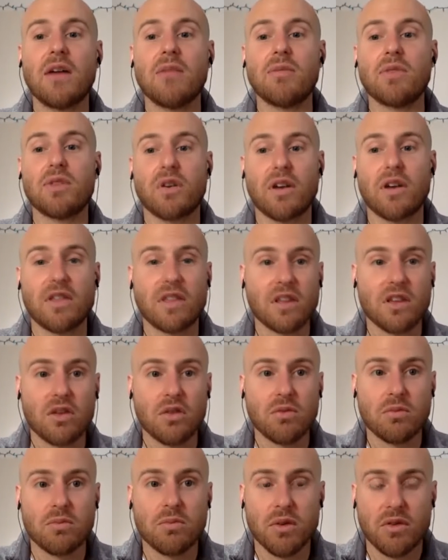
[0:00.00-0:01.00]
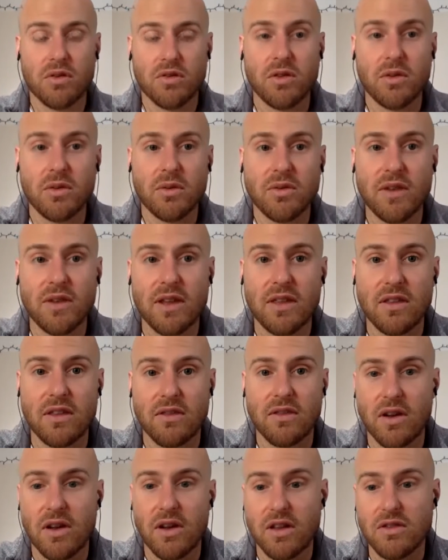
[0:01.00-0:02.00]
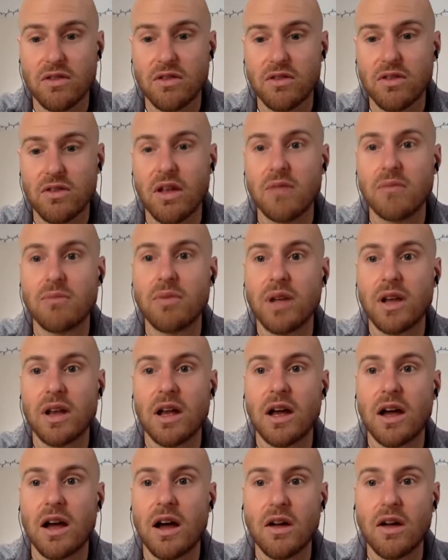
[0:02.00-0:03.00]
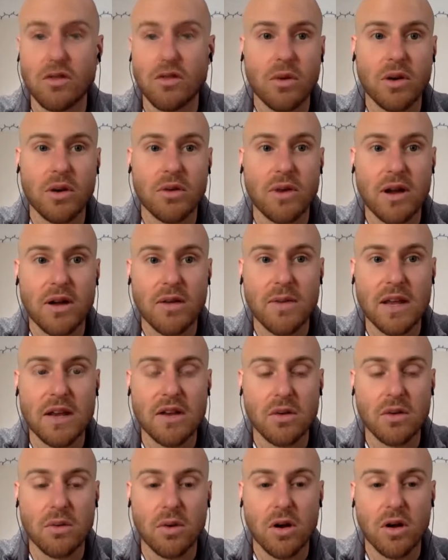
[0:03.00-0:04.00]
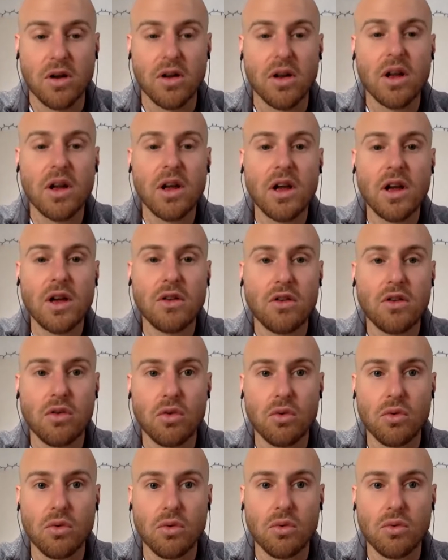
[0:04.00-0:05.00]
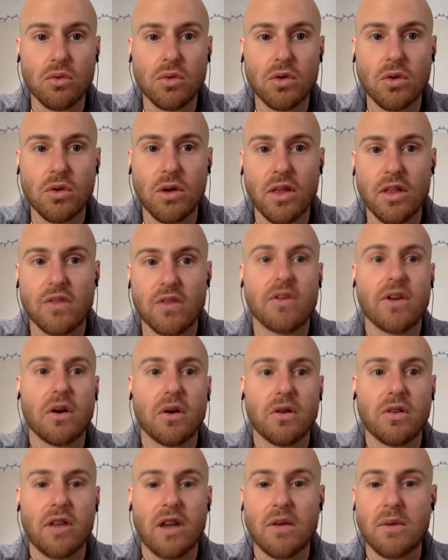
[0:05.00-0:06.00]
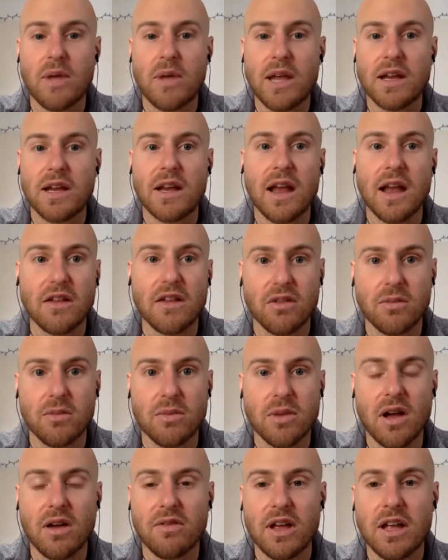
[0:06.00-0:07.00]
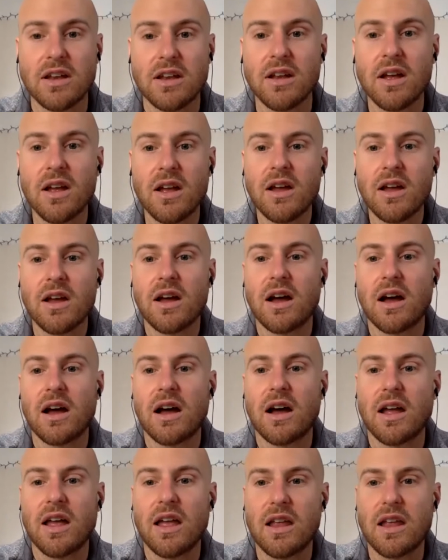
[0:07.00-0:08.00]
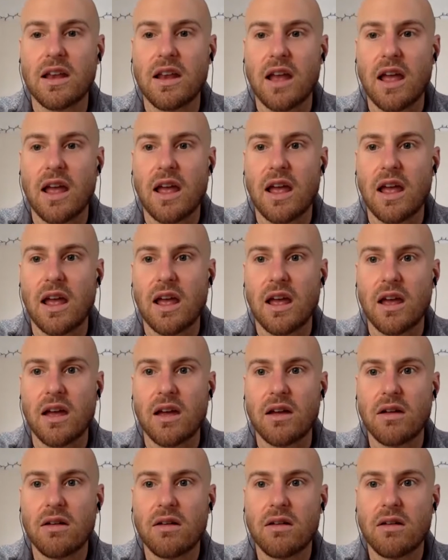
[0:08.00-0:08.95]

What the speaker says: So I think you personally would find this very interesting, but I also want to recommend her work to other folks. I read an excerpt of it in a